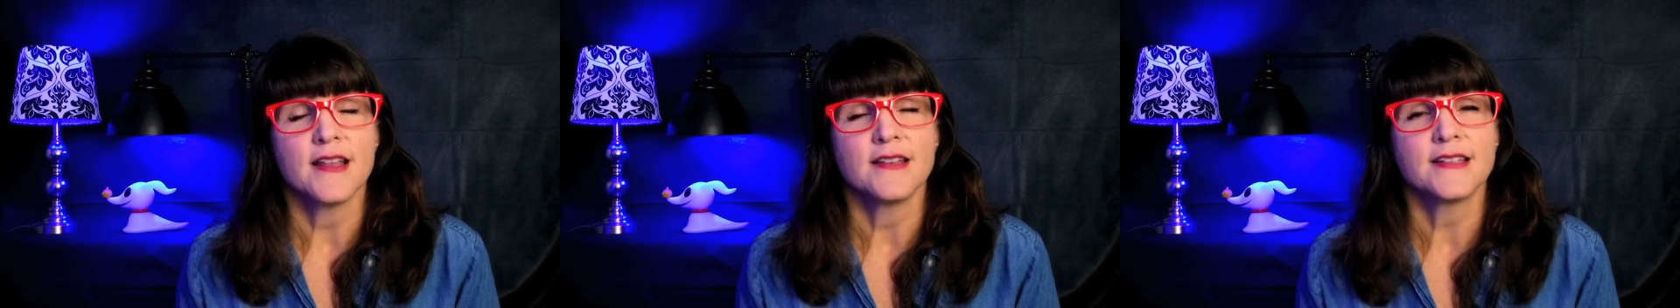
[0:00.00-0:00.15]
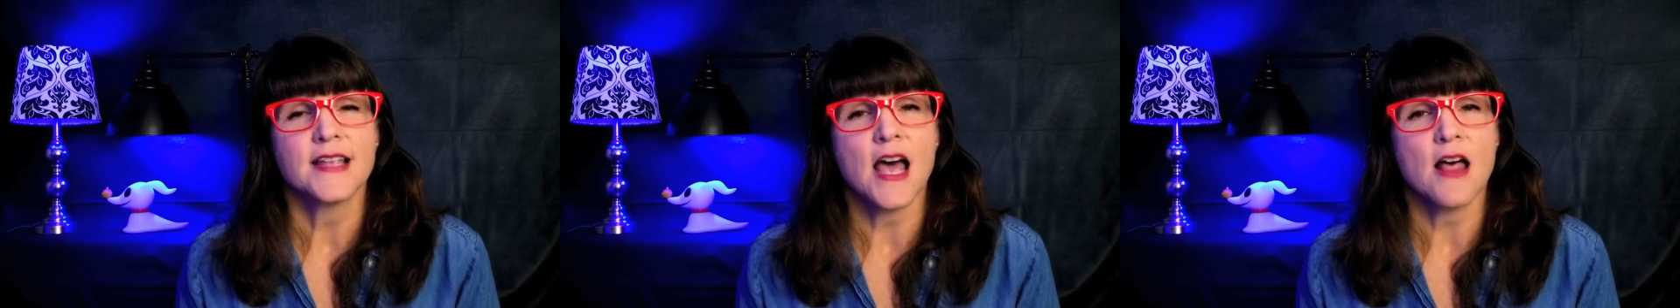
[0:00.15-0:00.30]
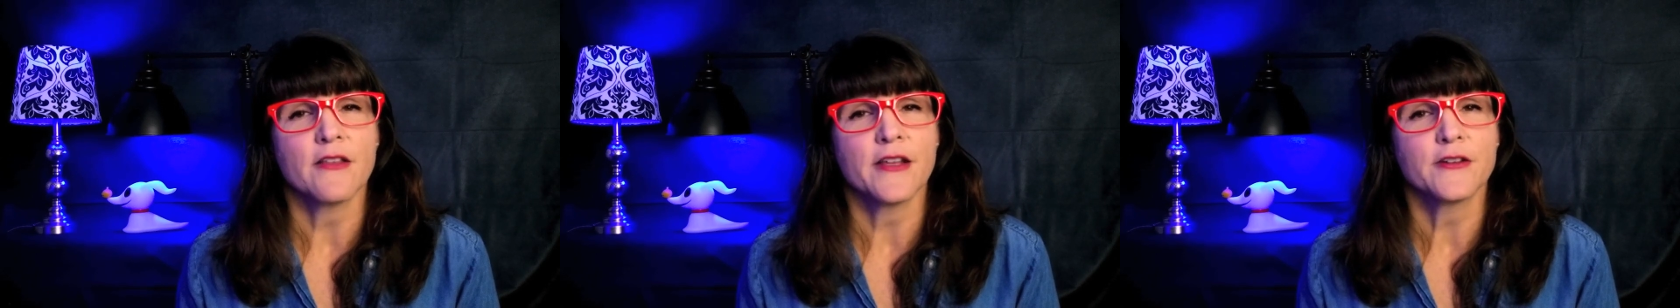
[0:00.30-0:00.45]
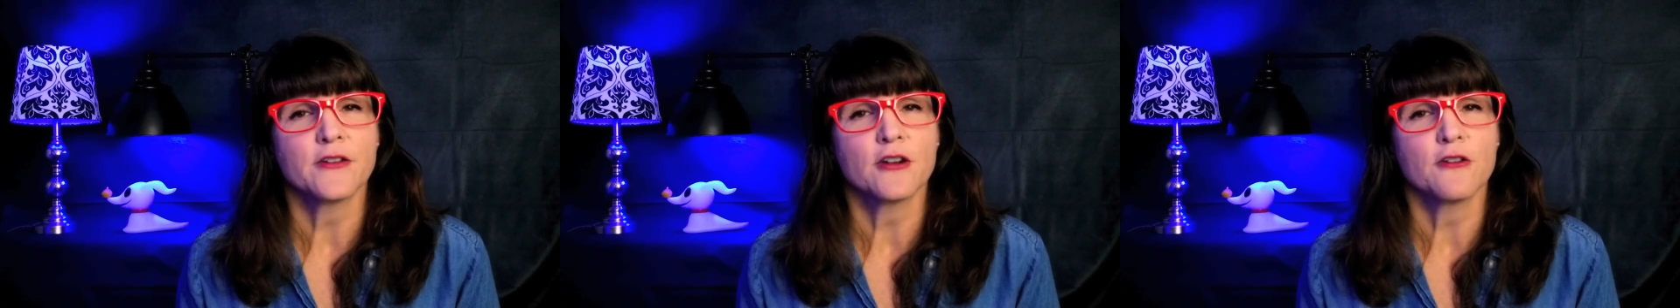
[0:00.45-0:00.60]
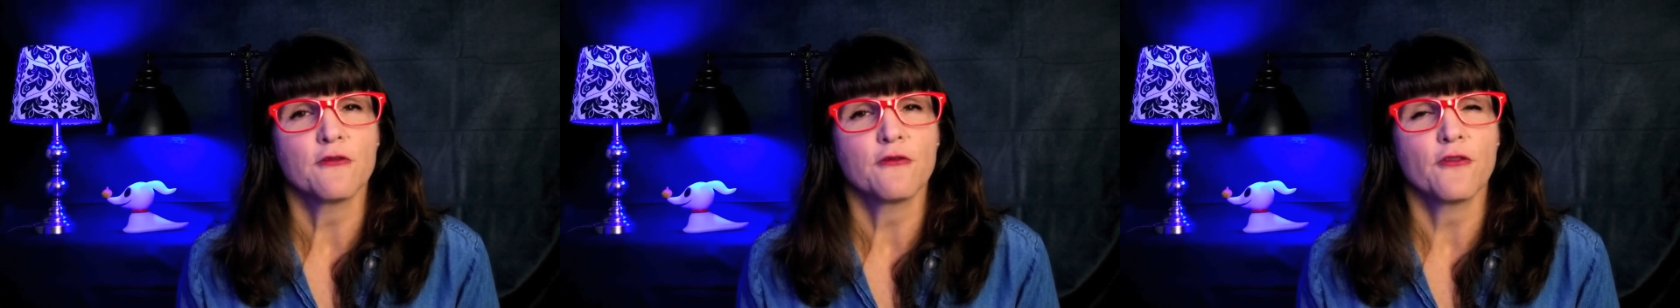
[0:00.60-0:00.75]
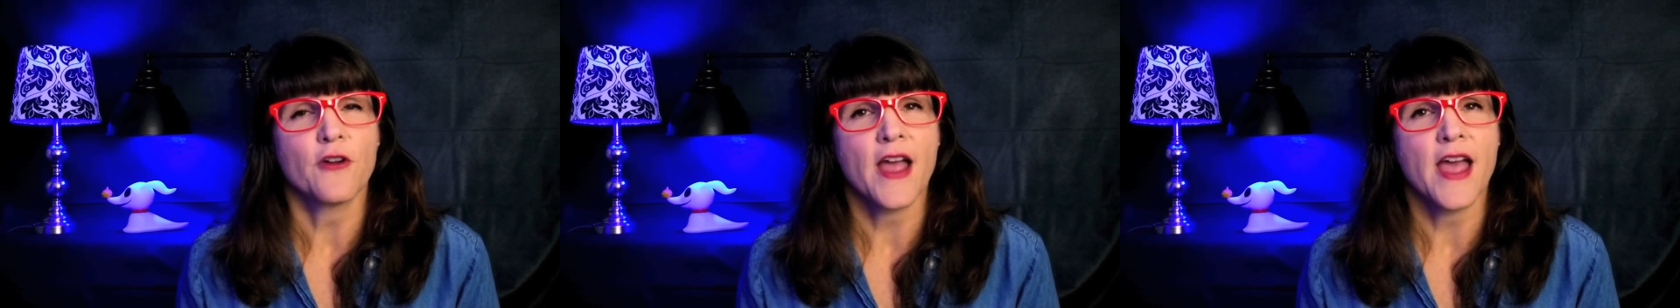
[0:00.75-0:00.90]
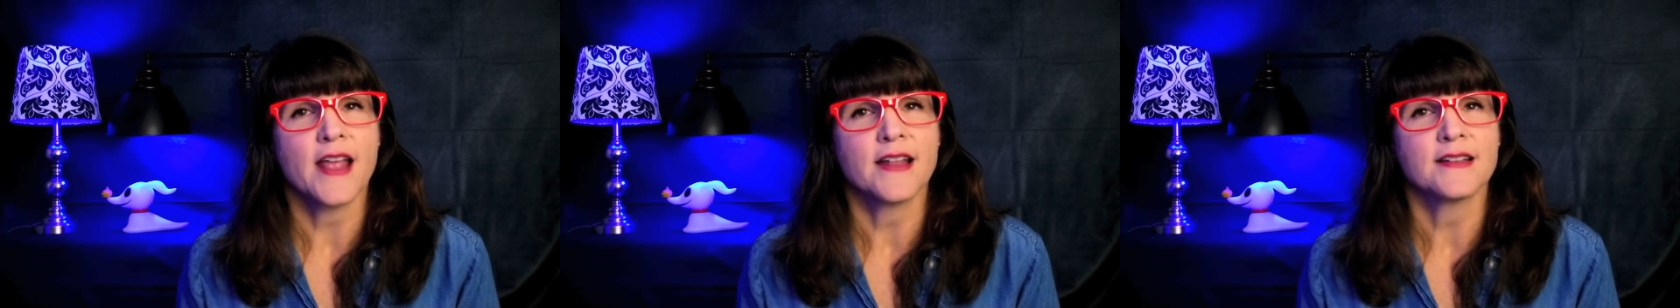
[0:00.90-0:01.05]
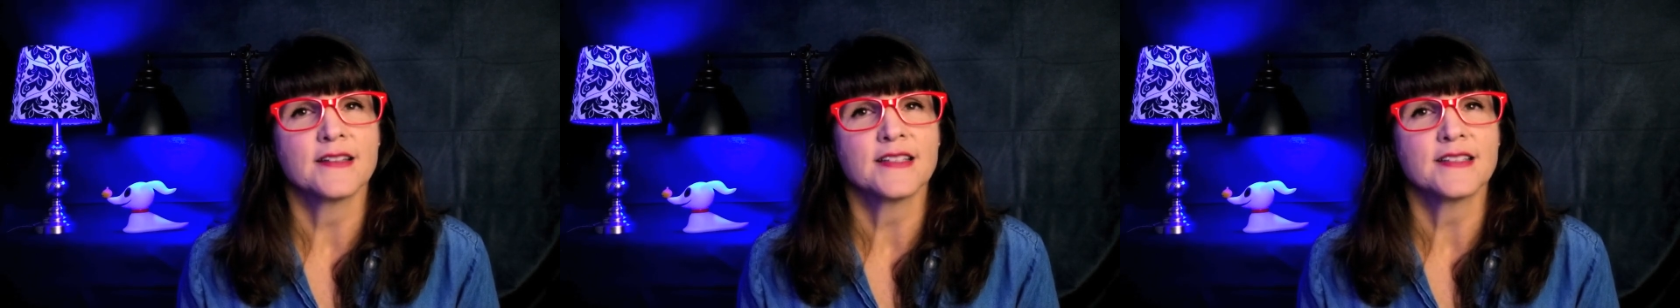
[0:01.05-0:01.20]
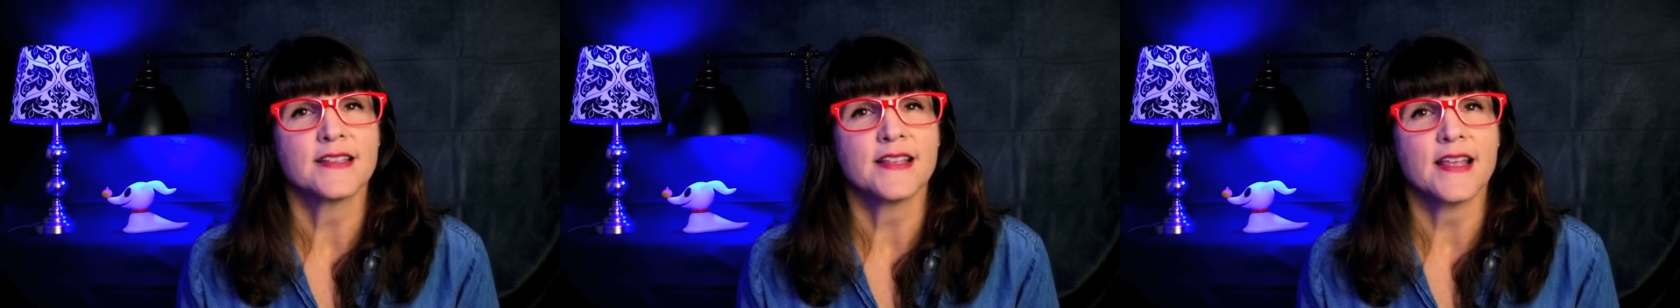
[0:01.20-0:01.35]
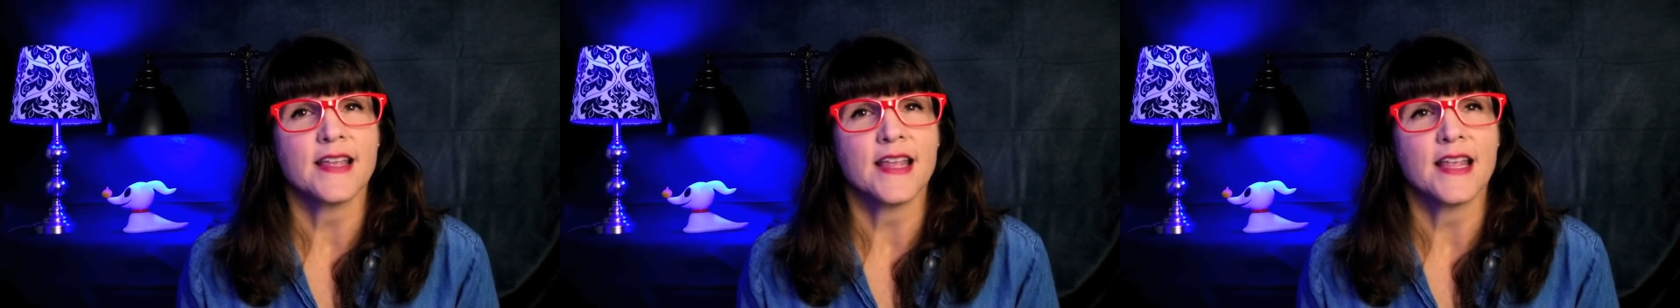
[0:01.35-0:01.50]
telling her
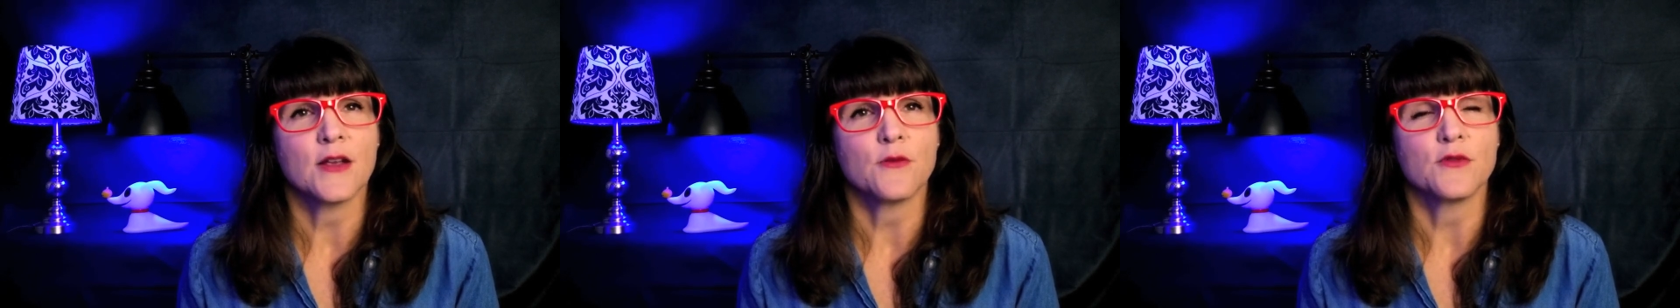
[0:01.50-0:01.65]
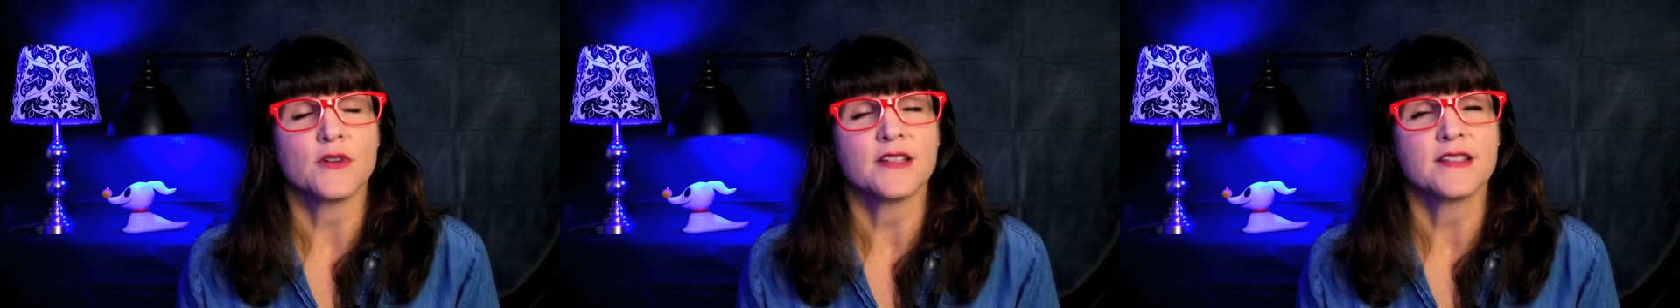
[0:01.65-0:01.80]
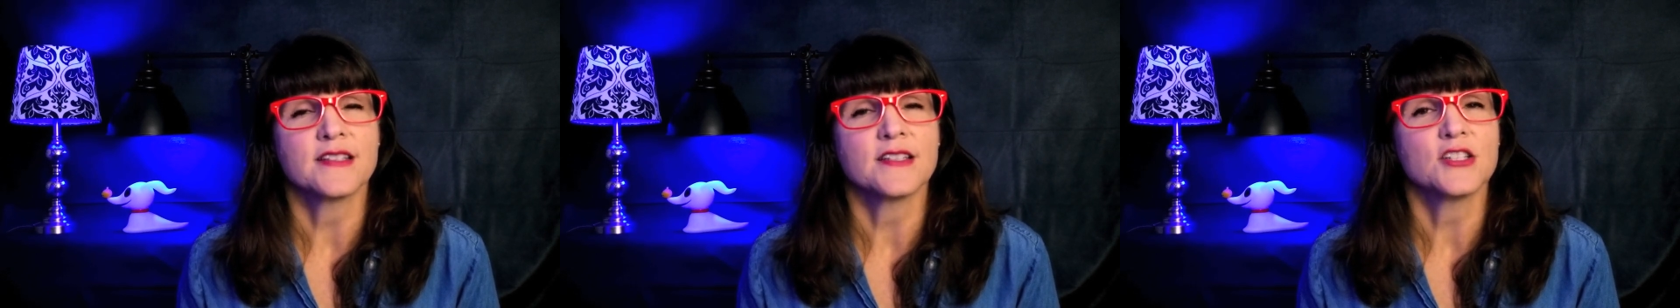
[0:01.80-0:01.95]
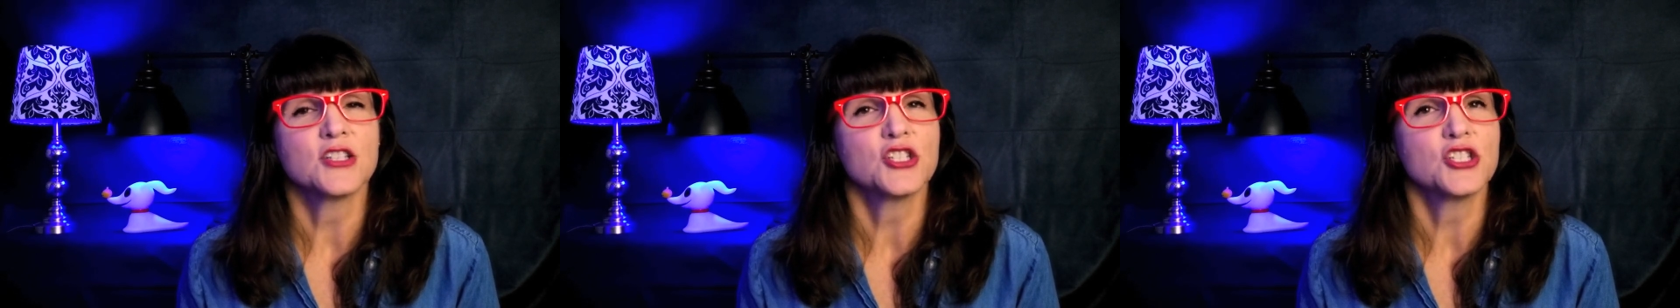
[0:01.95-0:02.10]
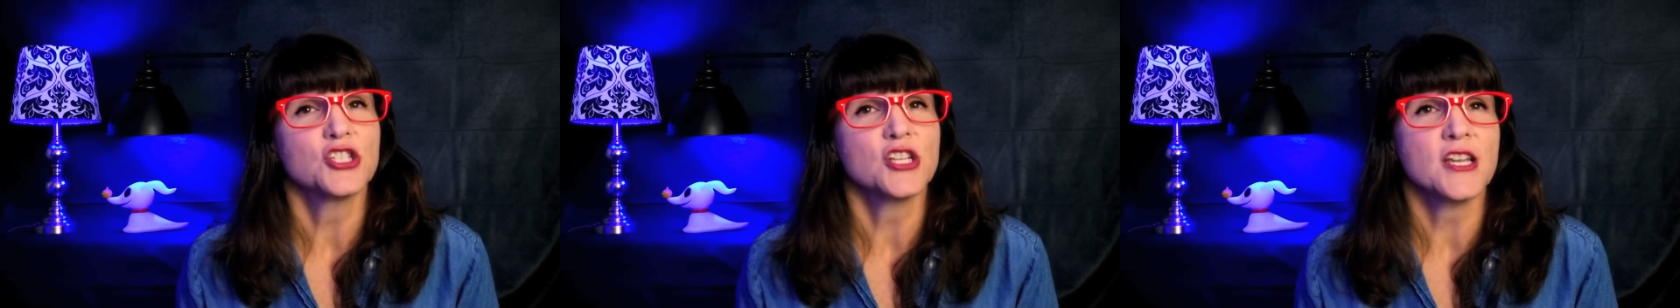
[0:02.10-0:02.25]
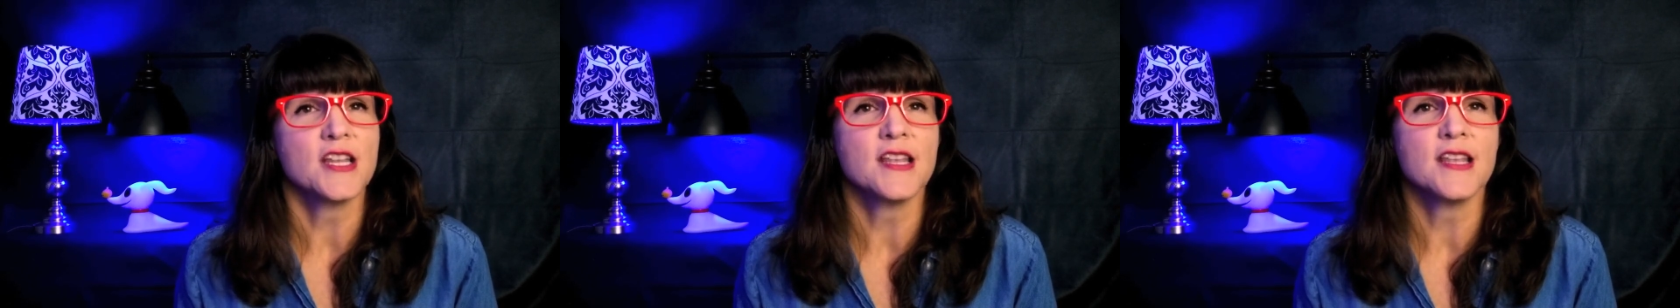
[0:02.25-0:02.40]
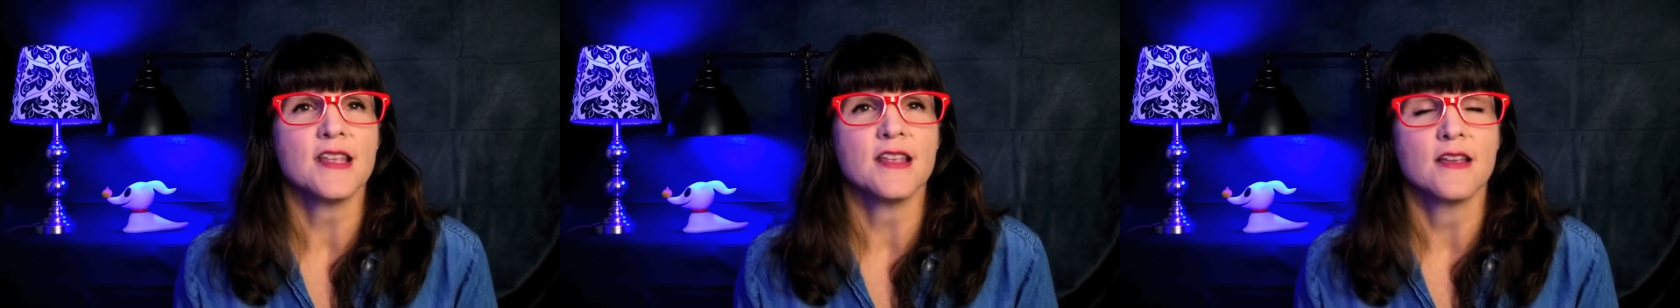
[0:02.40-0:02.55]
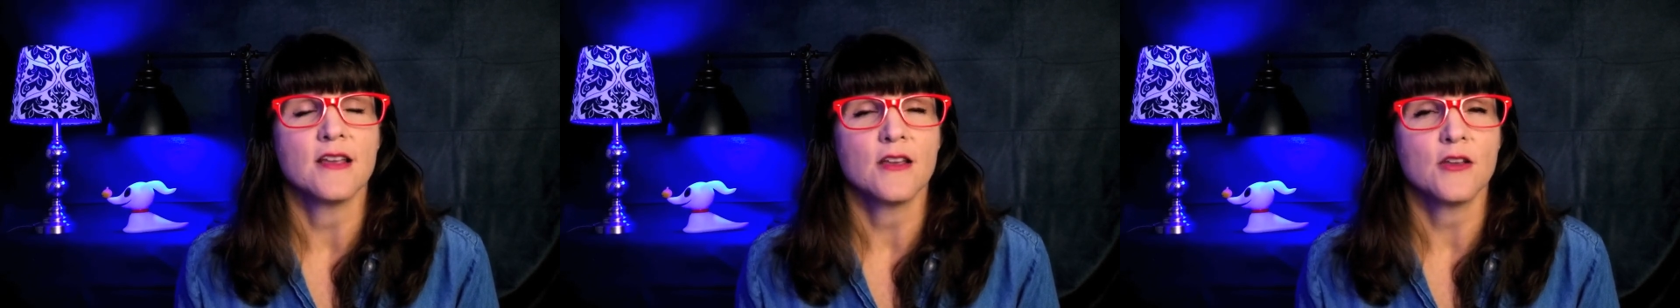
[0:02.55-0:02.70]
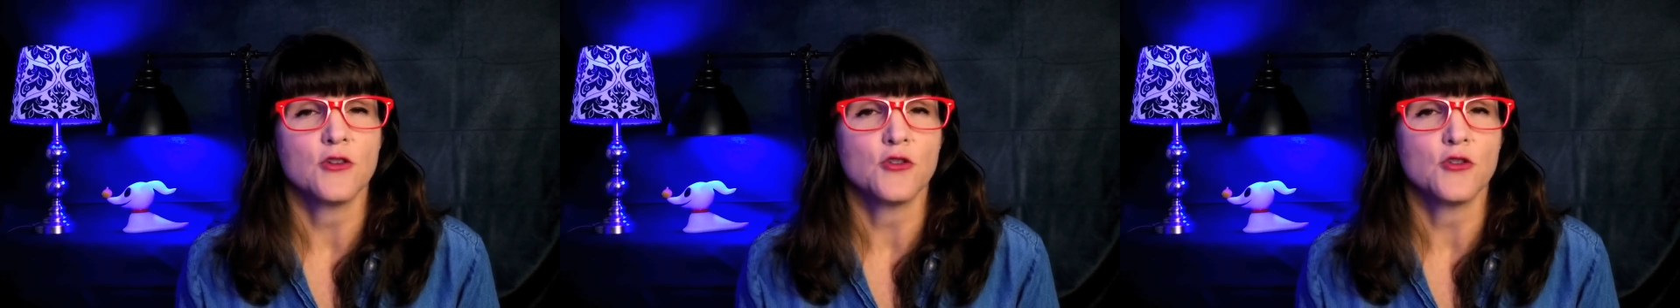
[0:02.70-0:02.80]
friends it was she